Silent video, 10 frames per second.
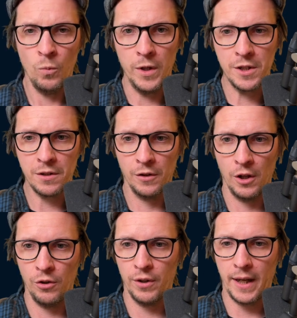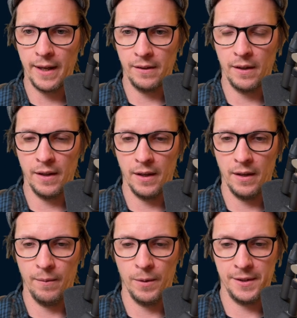we're just going to look at
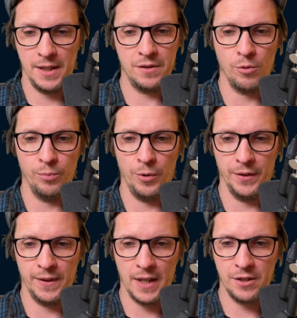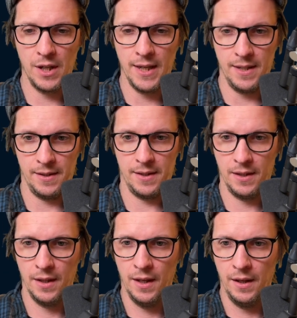uh, what this component actually
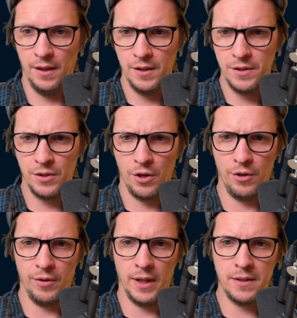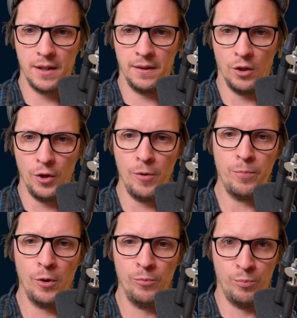is. So it's an
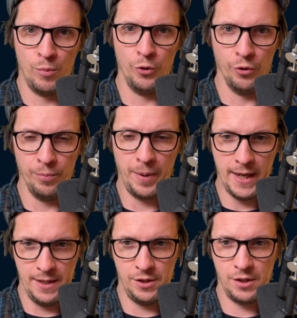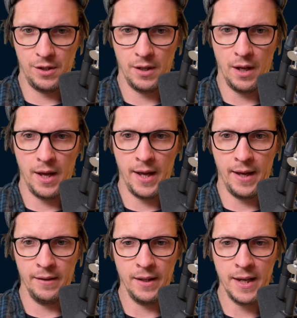upload model page.
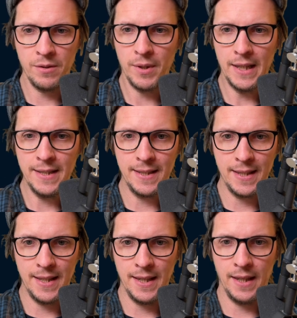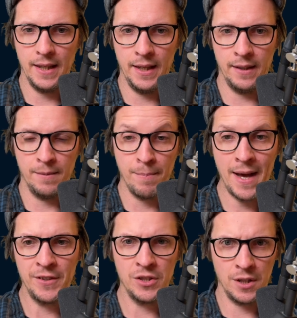And as we can see, it
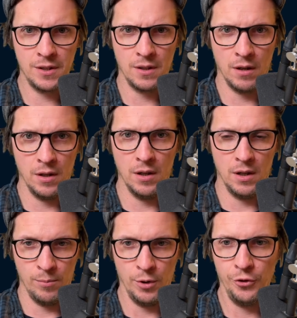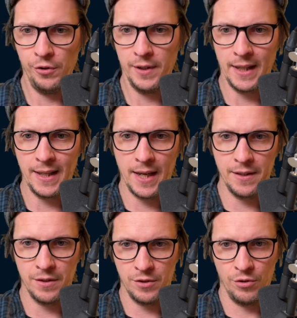manages a, a model that
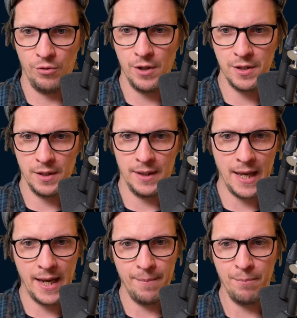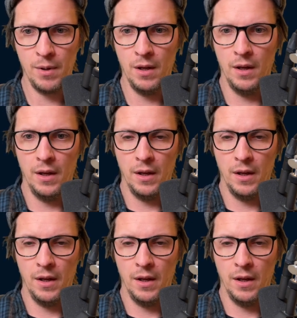has a source, a name.